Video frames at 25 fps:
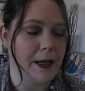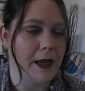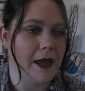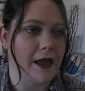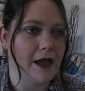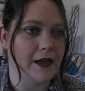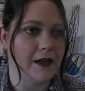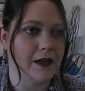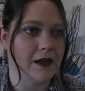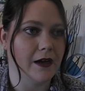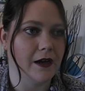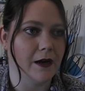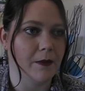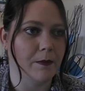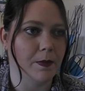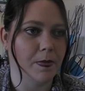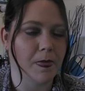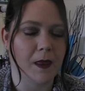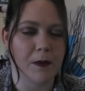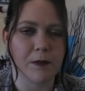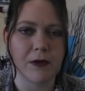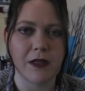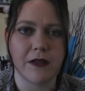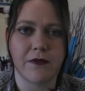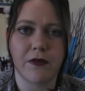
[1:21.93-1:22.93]
and I
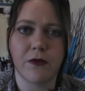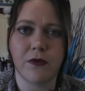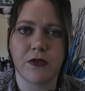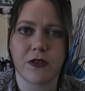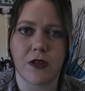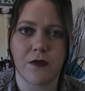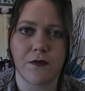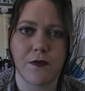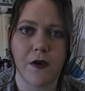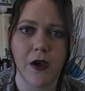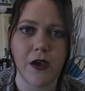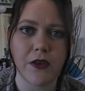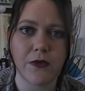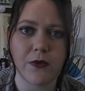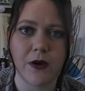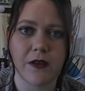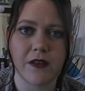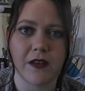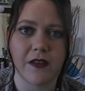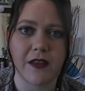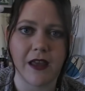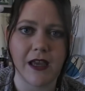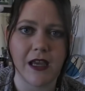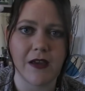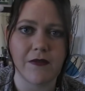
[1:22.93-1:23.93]
believe it was the first one
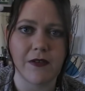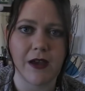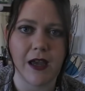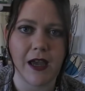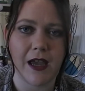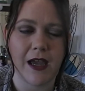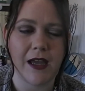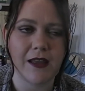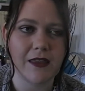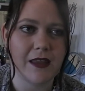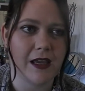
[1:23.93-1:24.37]
that they ever had.